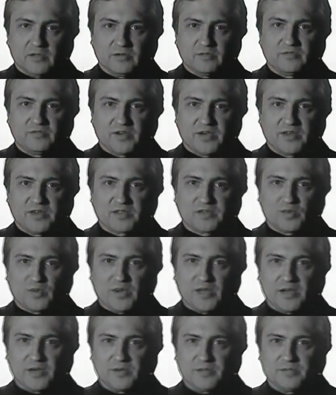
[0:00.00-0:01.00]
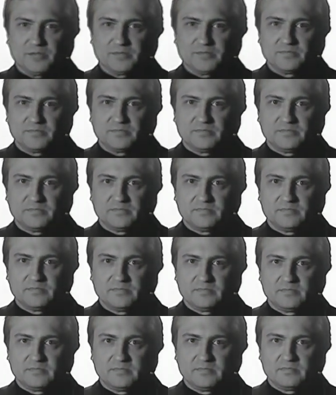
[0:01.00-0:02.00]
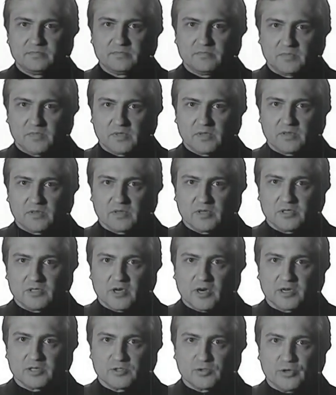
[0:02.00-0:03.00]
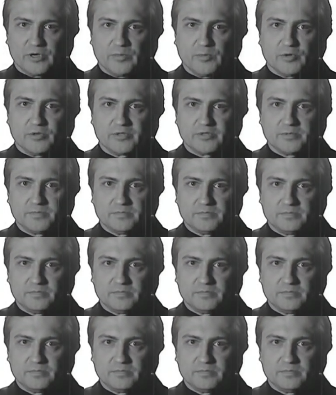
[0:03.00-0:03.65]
You'll find us waiting here, the dark dreamers